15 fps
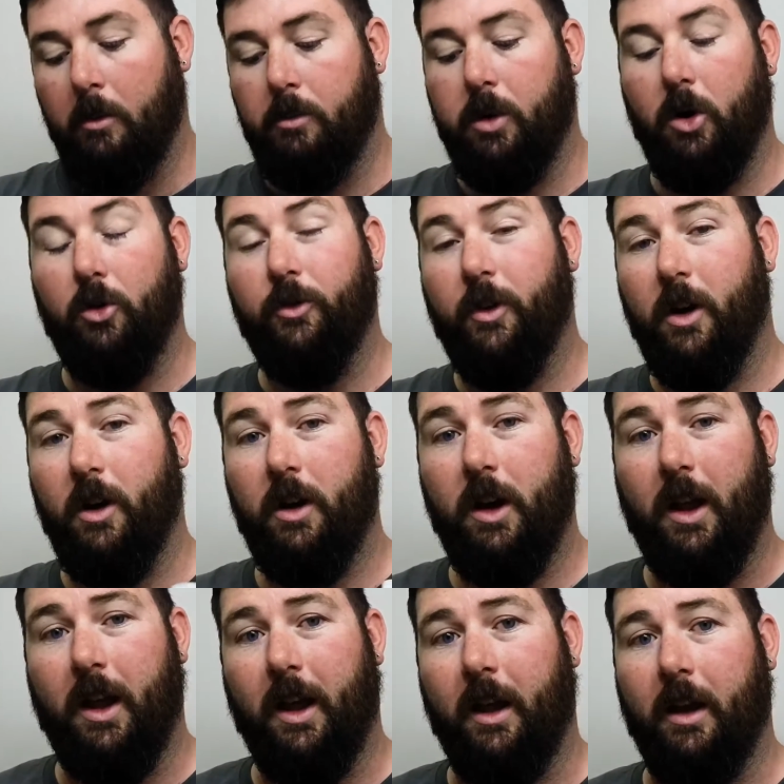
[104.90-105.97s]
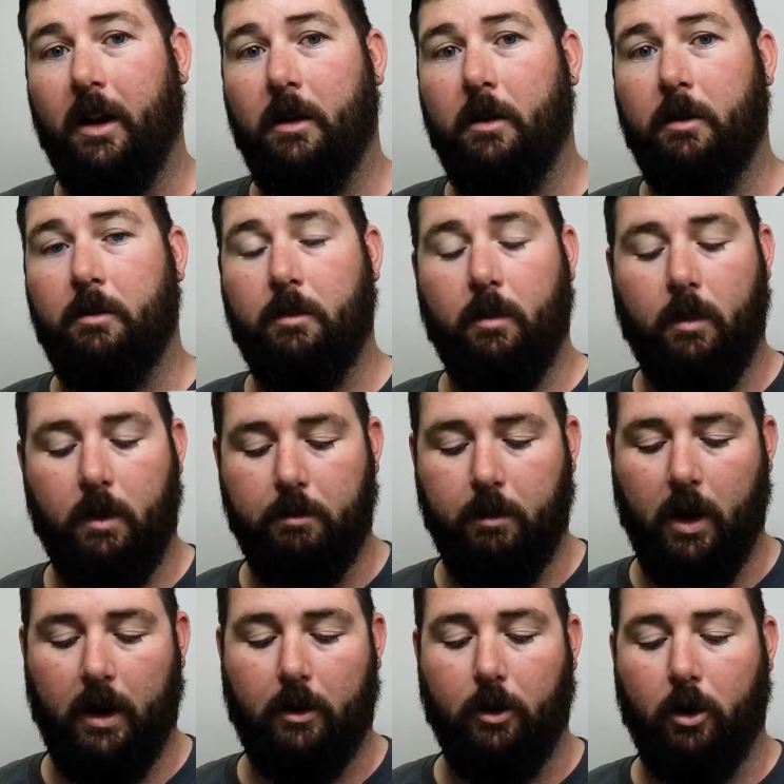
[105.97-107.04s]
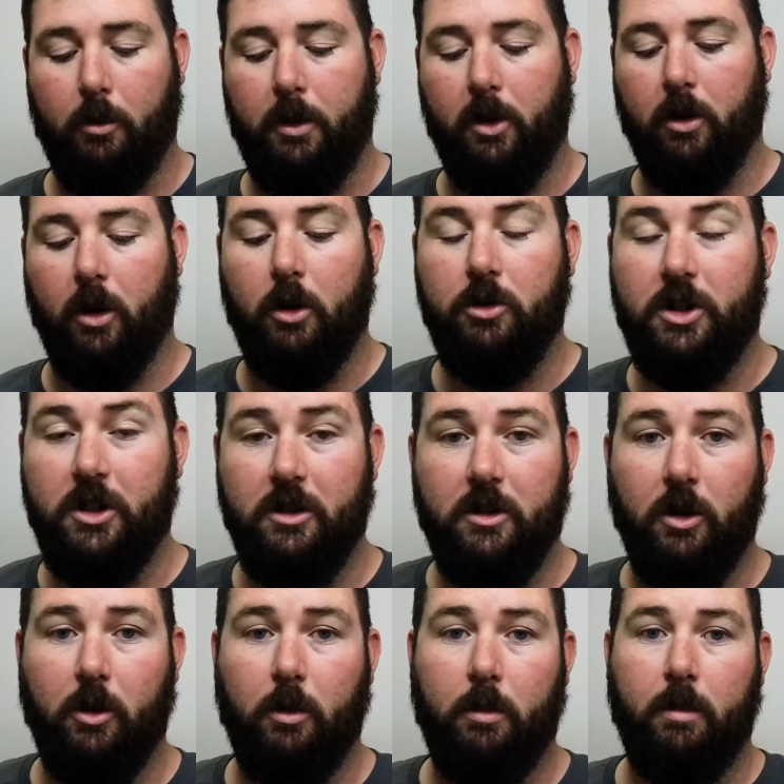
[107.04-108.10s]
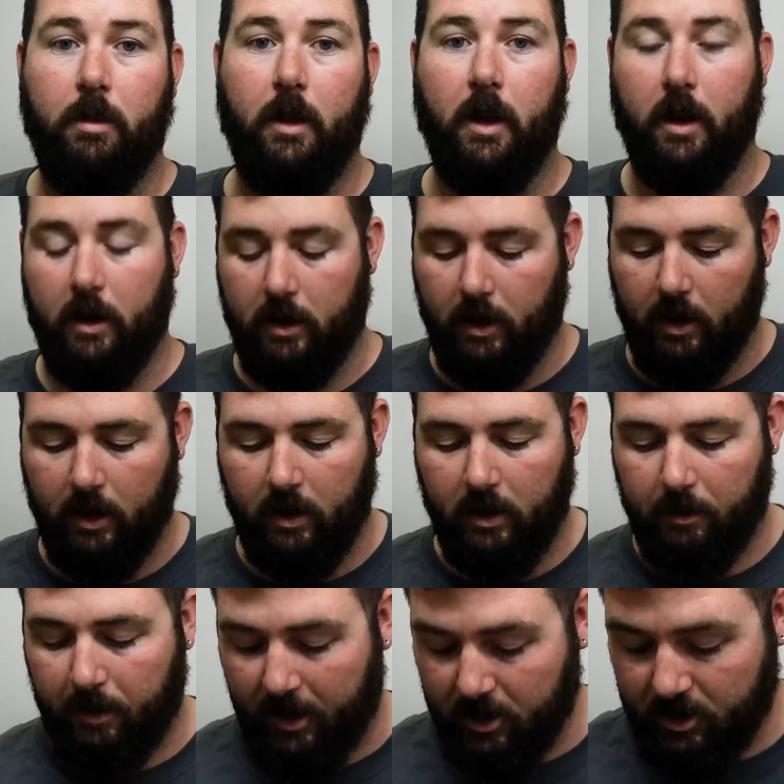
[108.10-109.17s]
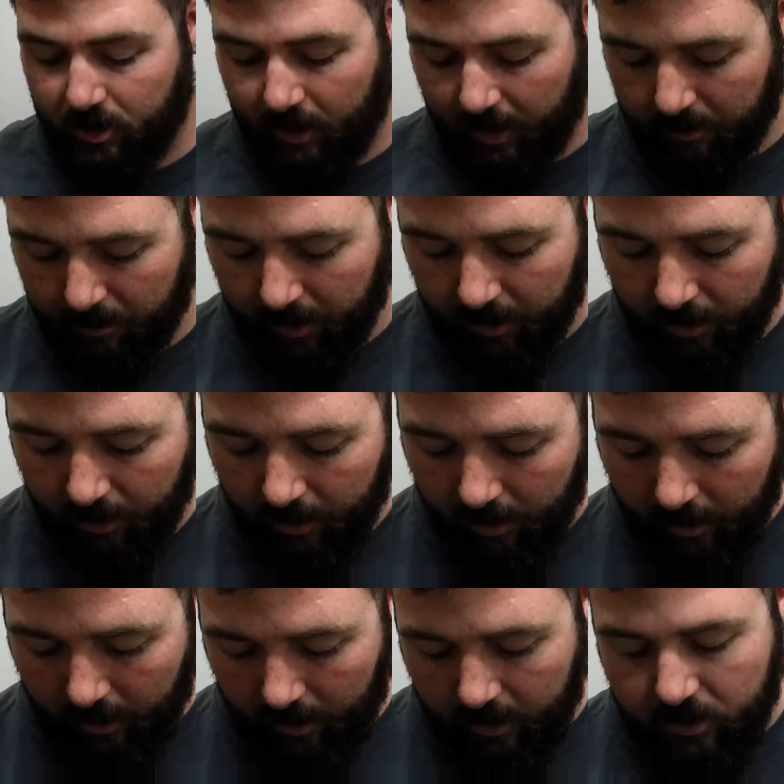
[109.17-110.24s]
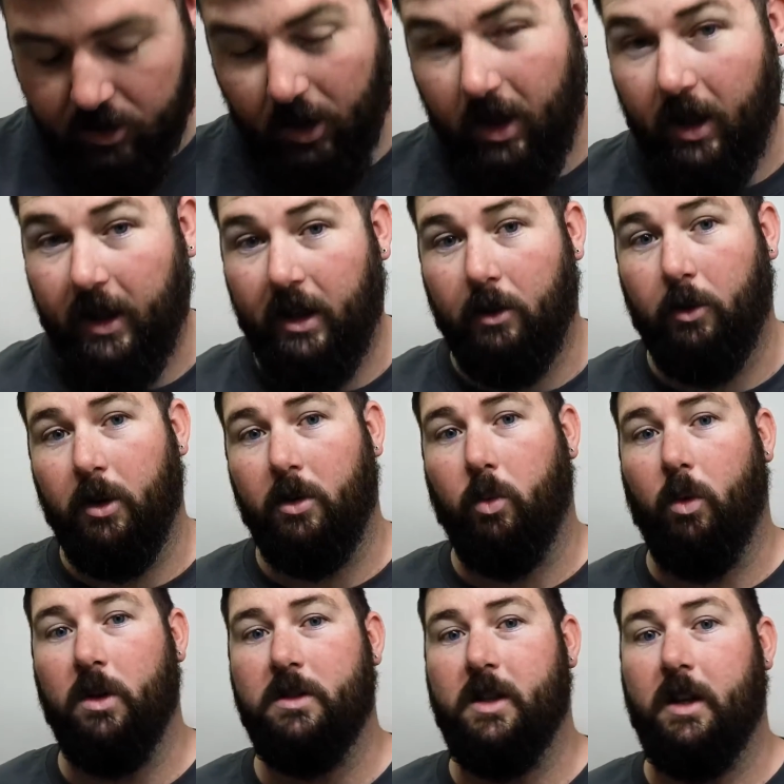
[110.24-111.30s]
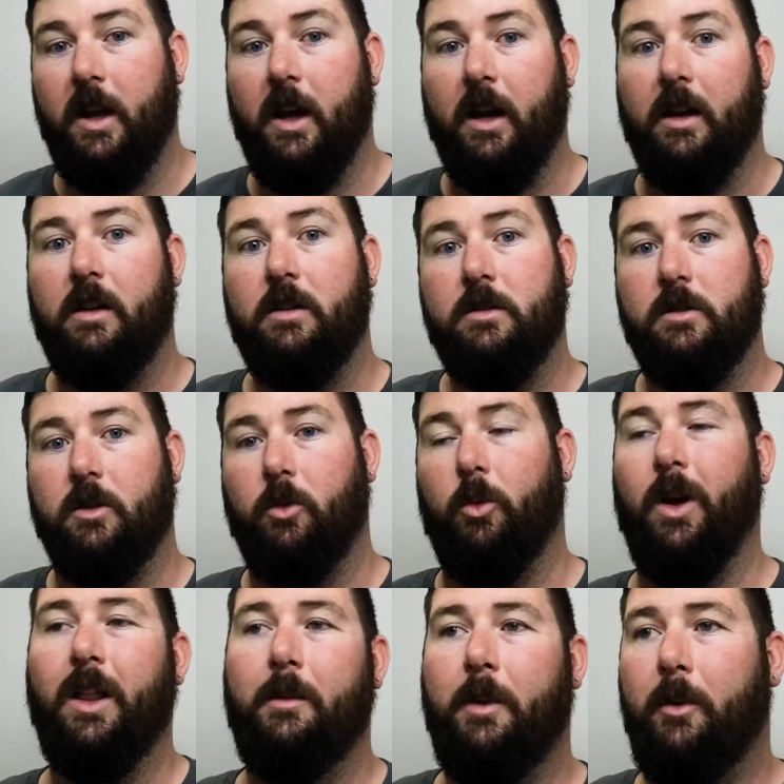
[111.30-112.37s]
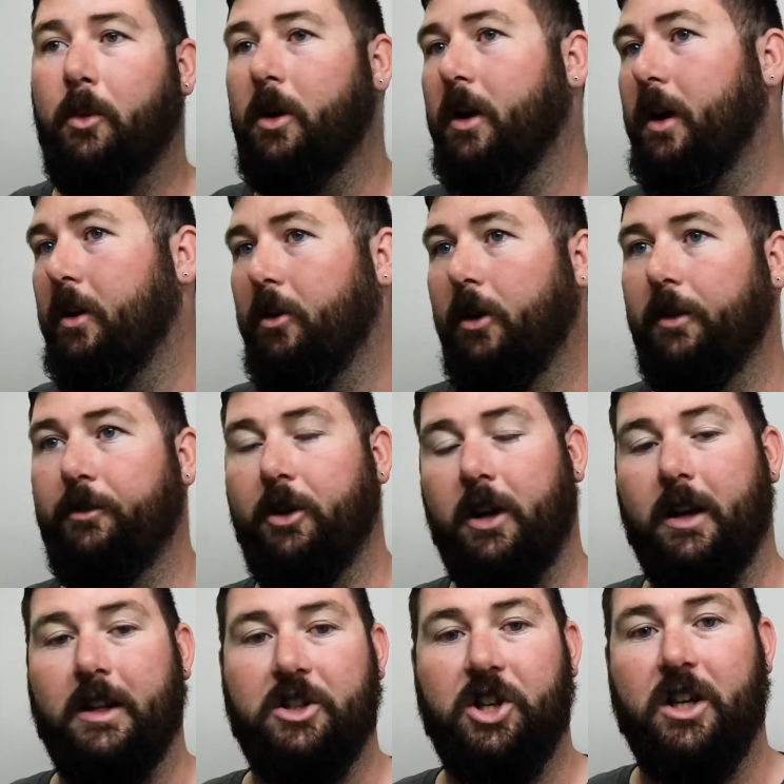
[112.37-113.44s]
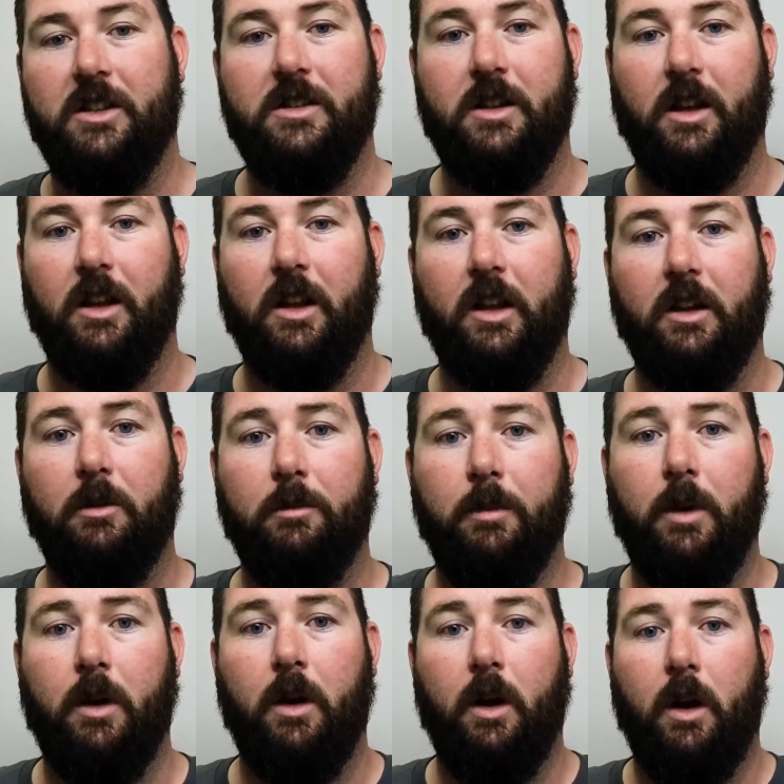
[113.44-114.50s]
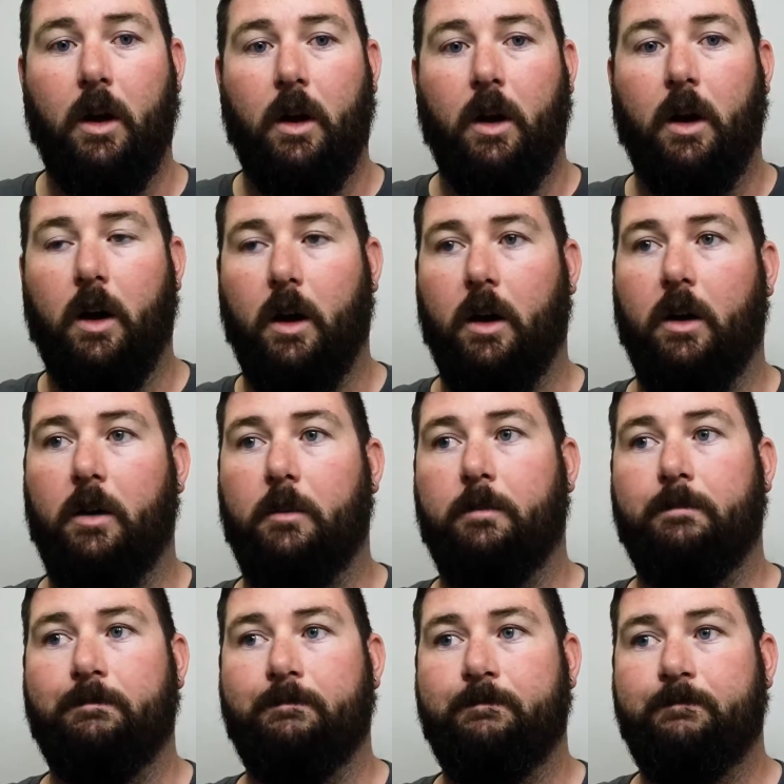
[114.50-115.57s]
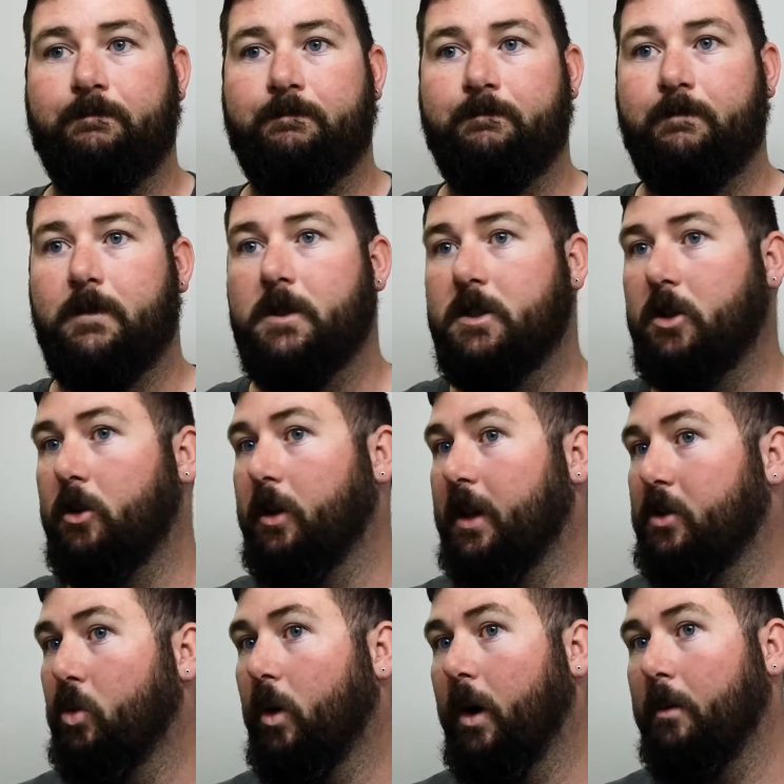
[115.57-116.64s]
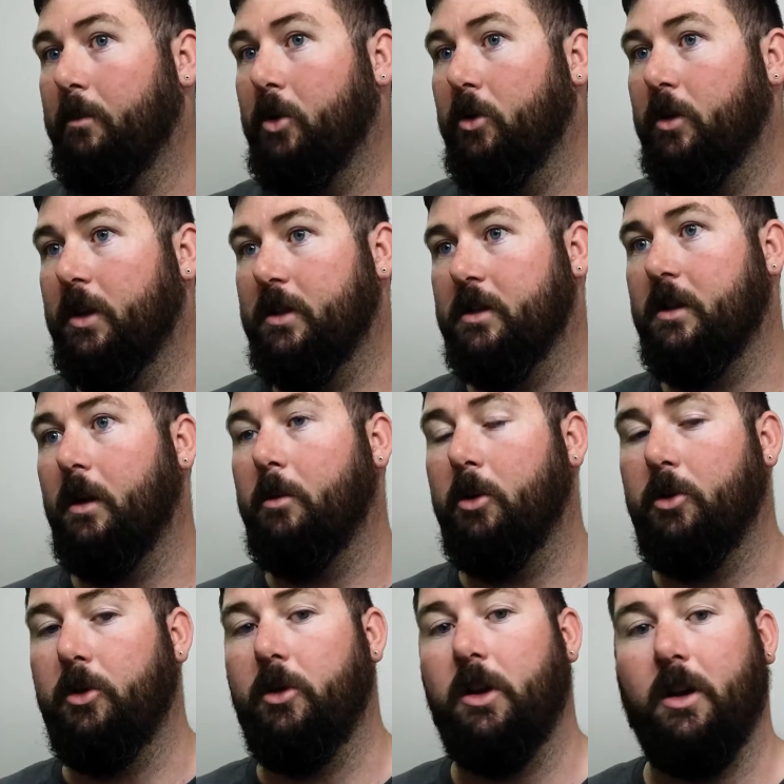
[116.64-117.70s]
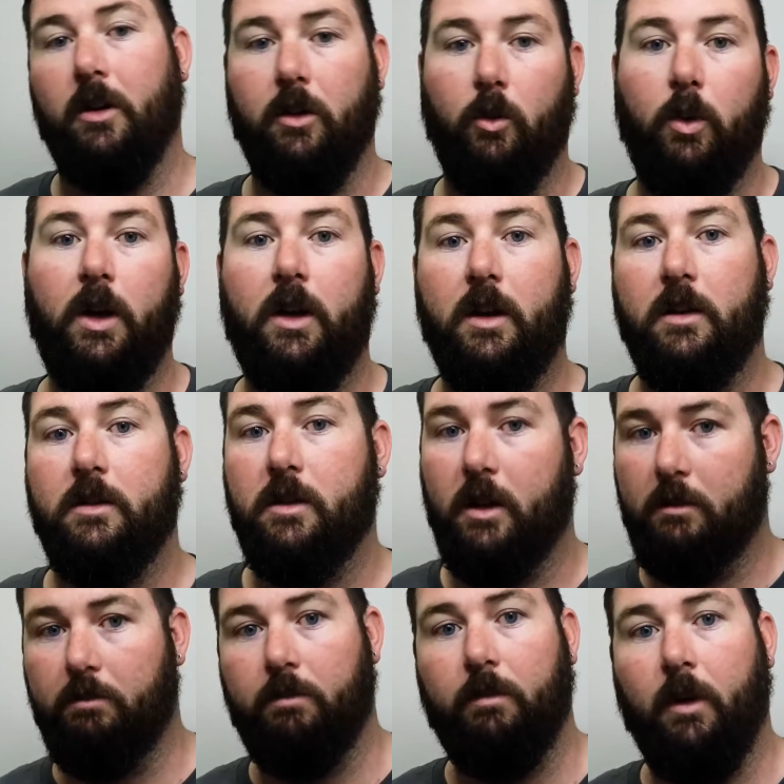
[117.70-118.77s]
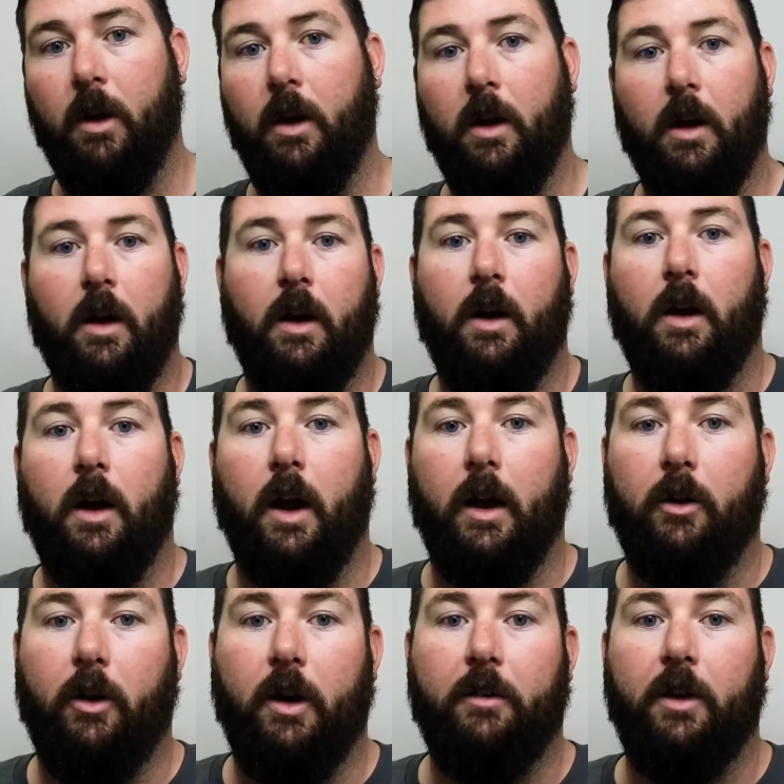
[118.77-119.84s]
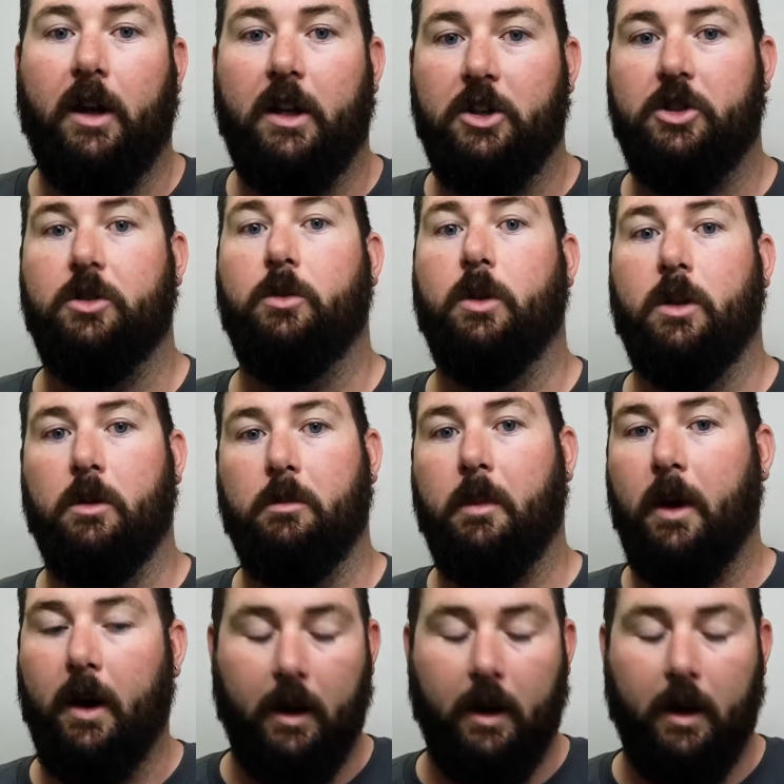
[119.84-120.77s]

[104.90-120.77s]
Provon antimicrobial lotion soap that the piercer gave me to clean it with once a day. So while I'm at work, I don't ever get a chance to clean them. So that's why I'm doing this double duty. On the weekends, I don't have an issue with them.